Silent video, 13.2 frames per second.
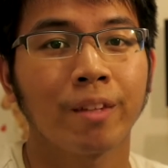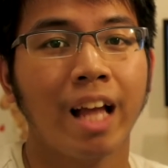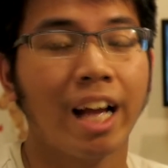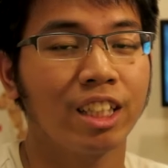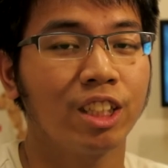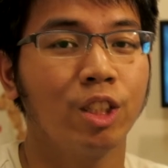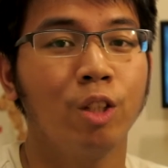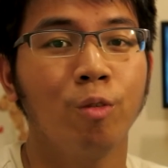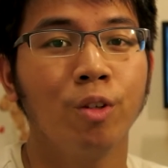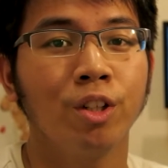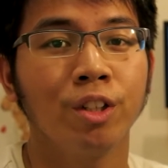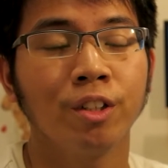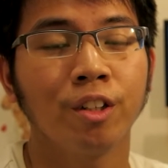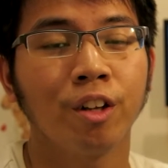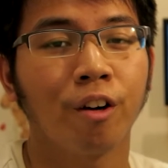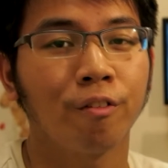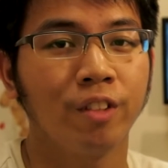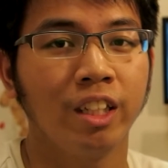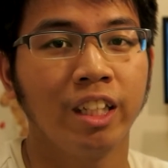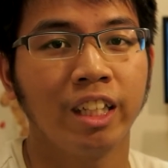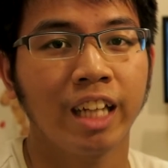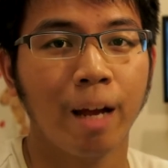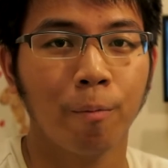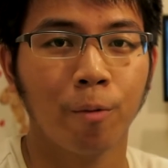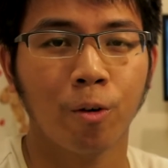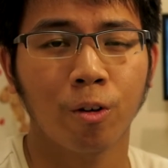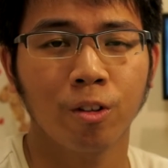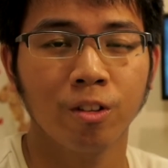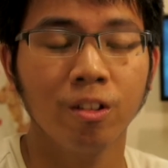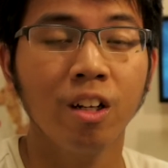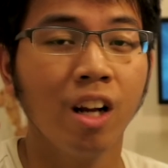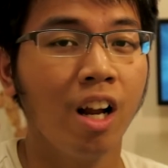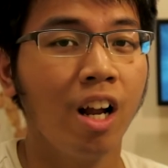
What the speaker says: exterior of the camcorder,